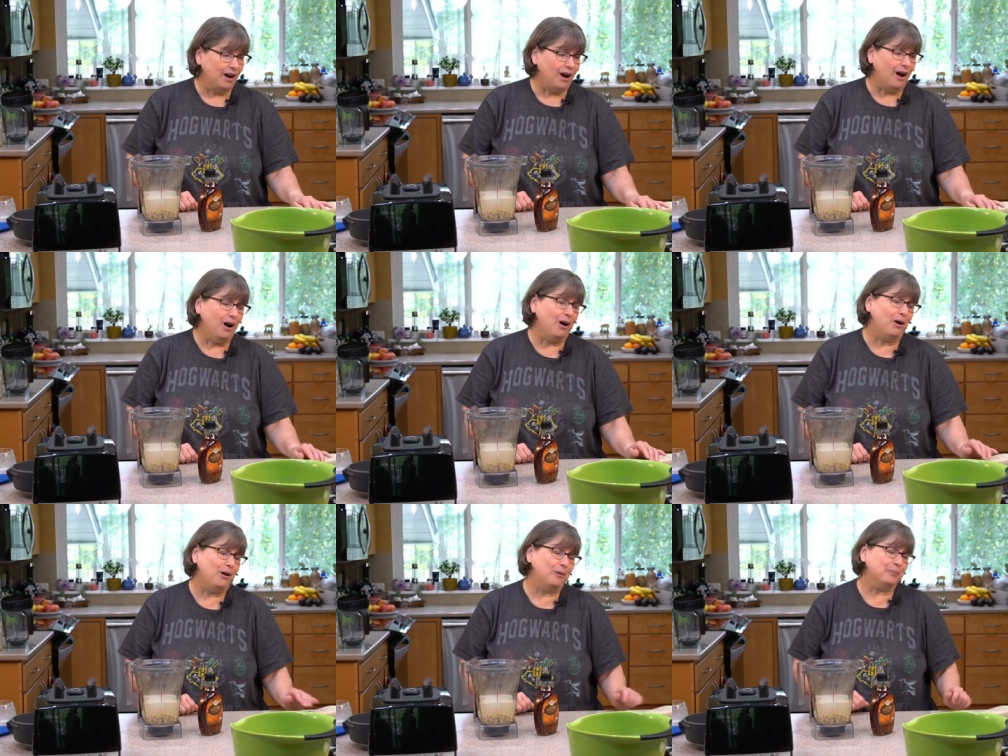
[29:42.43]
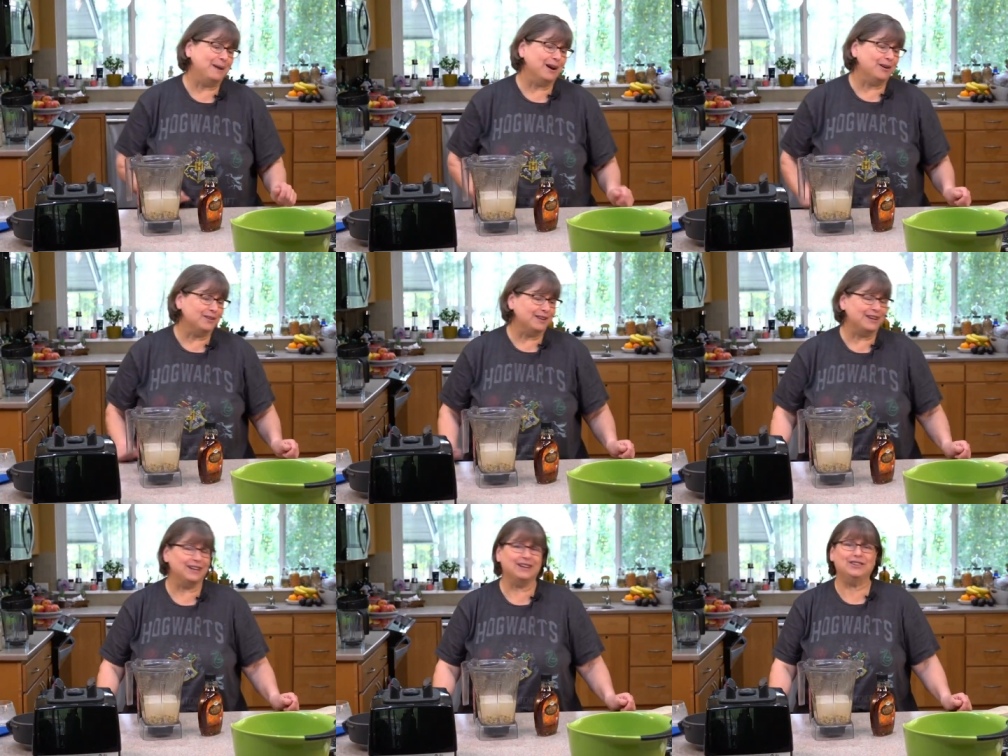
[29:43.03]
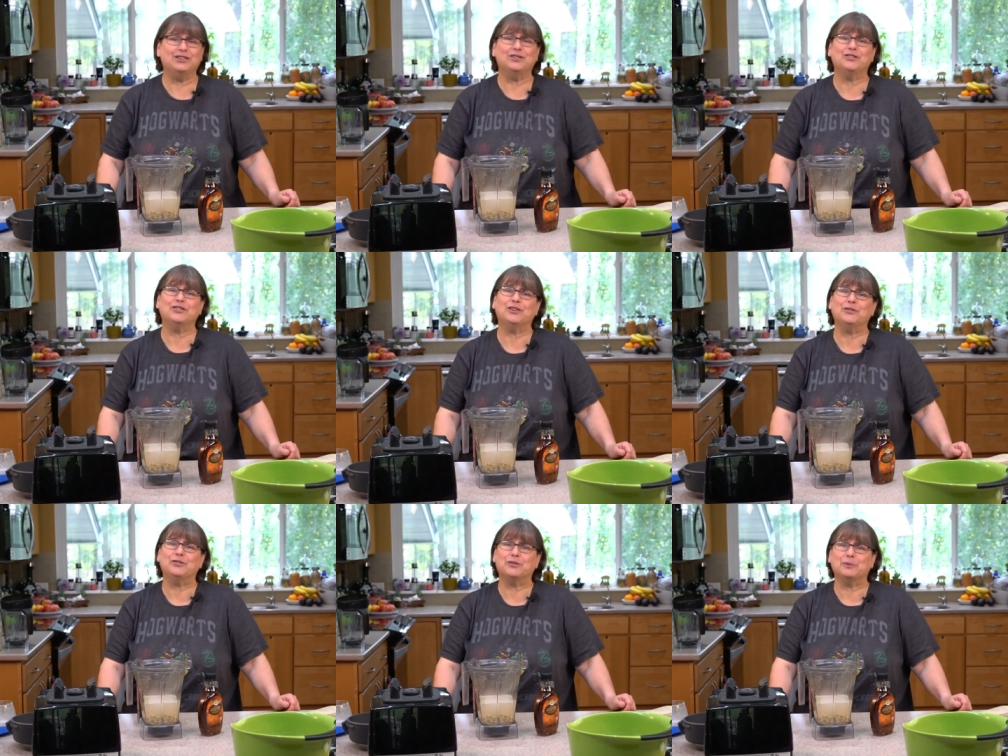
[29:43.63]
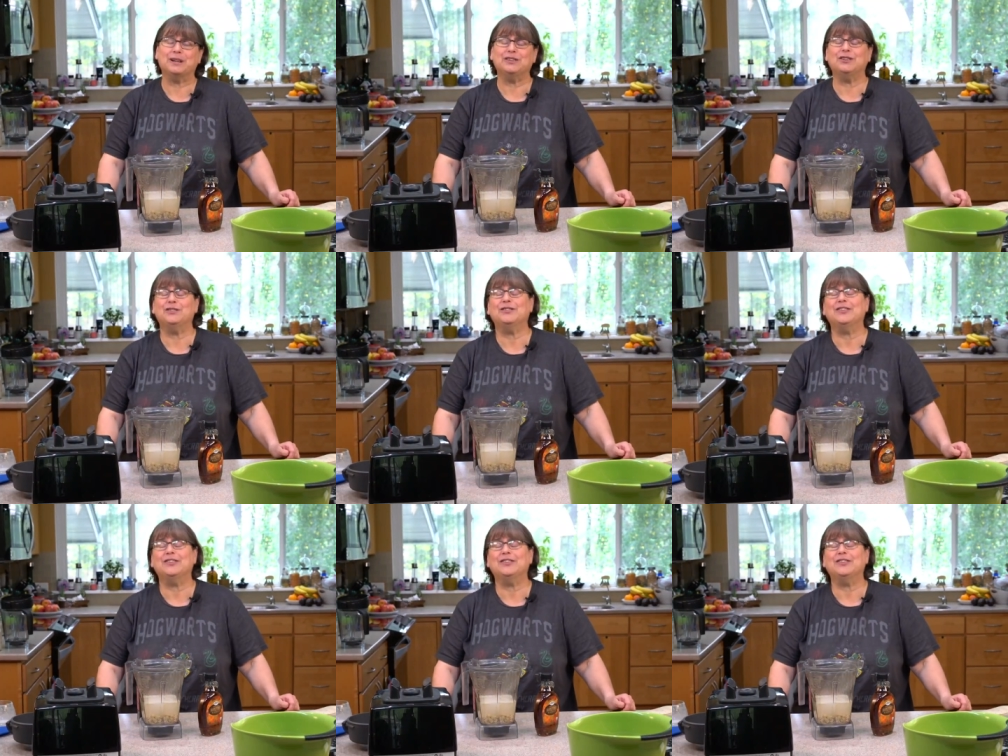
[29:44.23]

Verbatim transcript: Oh, Marilyn, you're so sweet too.